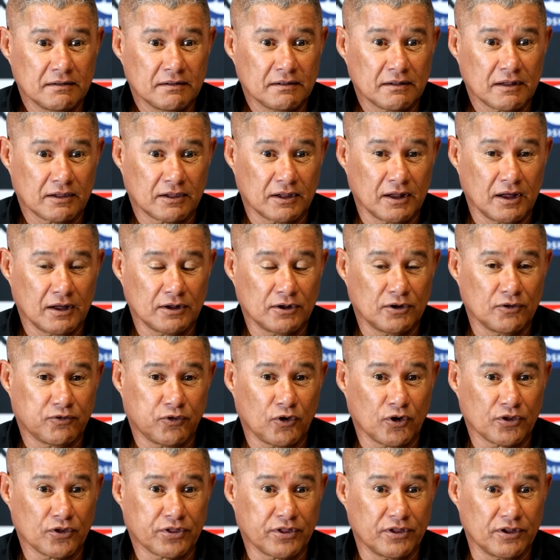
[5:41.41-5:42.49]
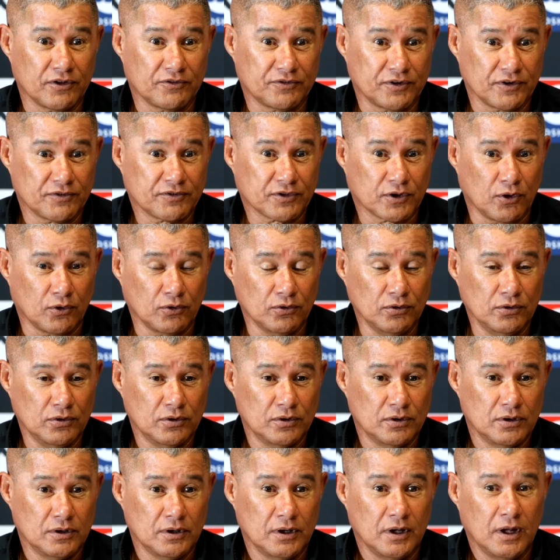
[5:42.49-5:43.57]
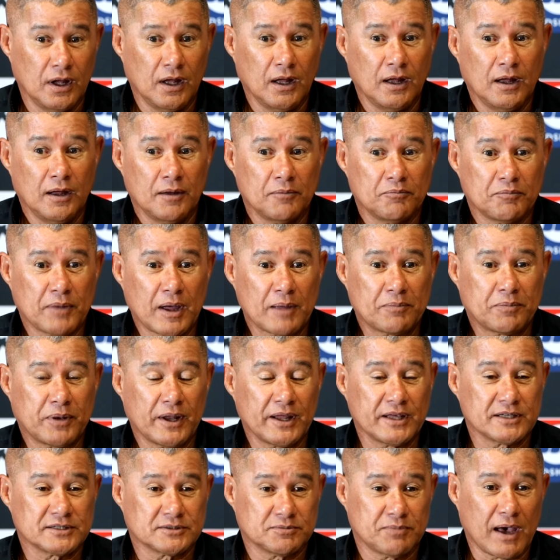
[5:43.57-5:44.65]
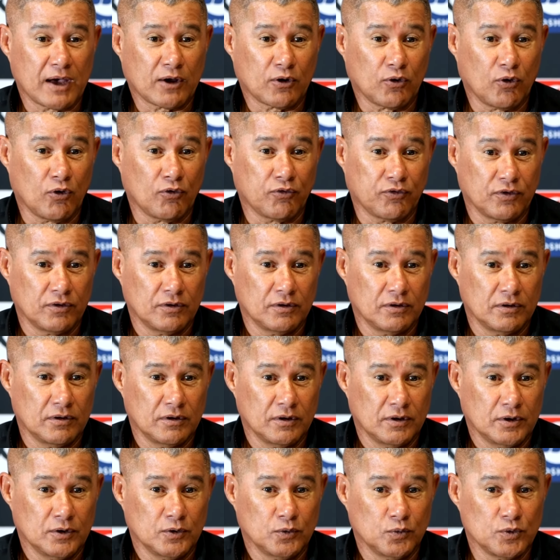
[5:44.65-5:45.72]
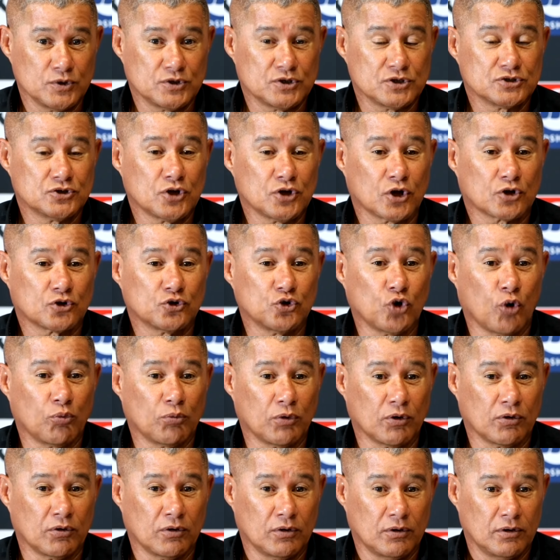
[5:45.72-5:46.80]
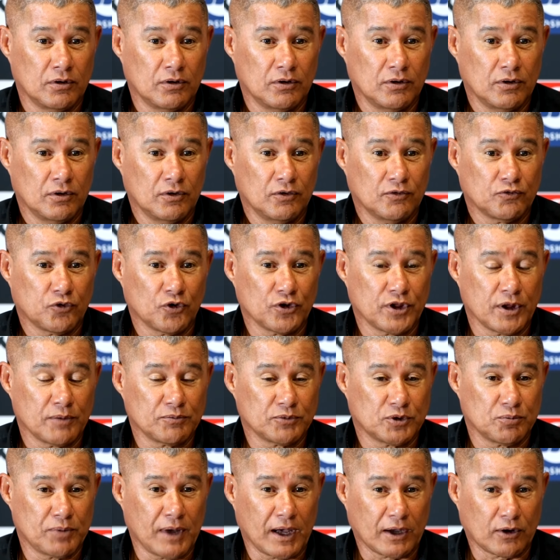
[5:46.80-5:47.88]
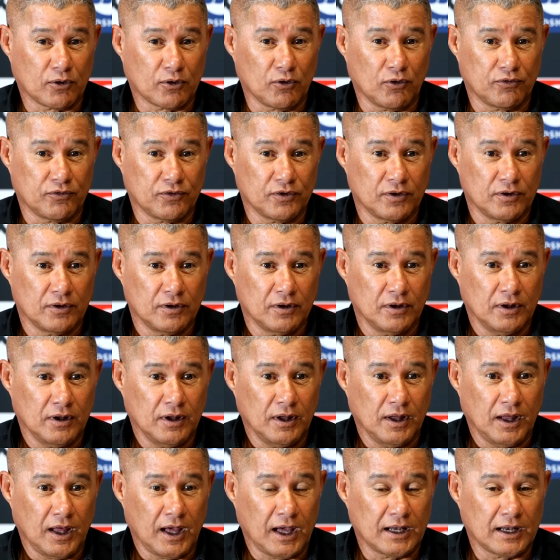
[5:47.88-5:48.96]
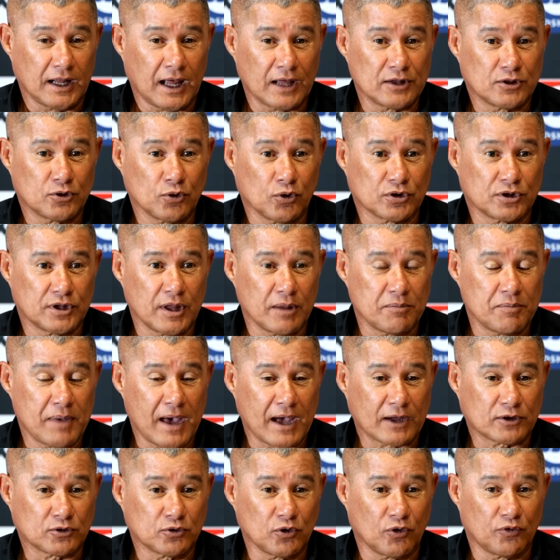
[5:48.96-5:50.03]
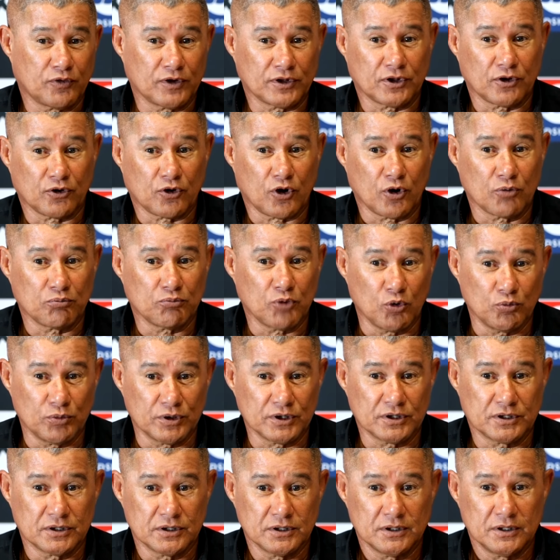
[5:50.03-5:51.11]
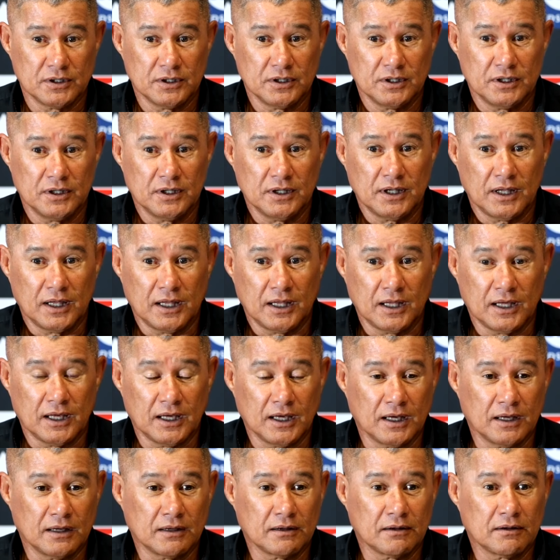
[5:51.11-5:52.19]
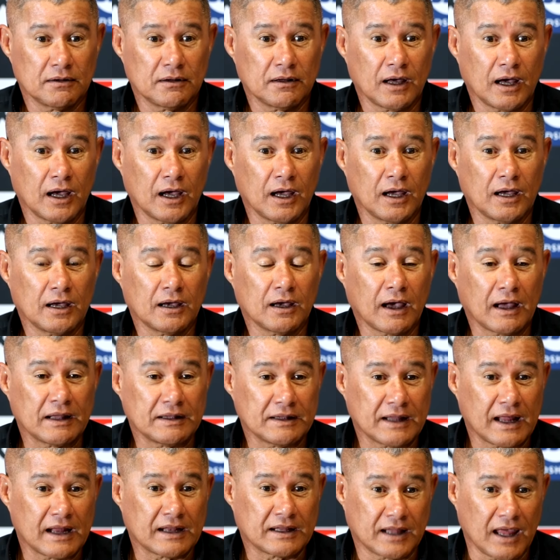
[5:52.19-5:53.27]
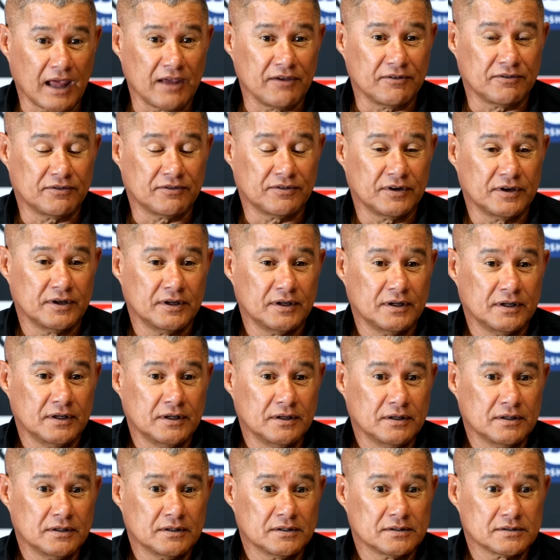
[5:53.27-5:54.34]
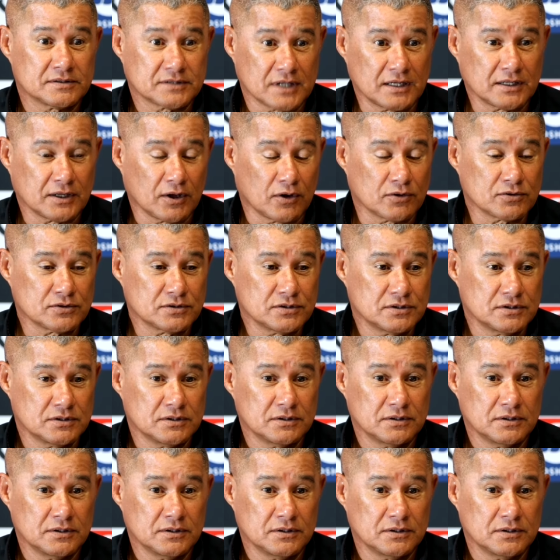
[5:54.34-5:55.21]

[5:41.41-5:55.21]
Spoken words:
the third, the fourth and the fifth goal, my players back off, which is not normal for them to back off. And I thought they backed off at the wrong moment. And that gave Sundowns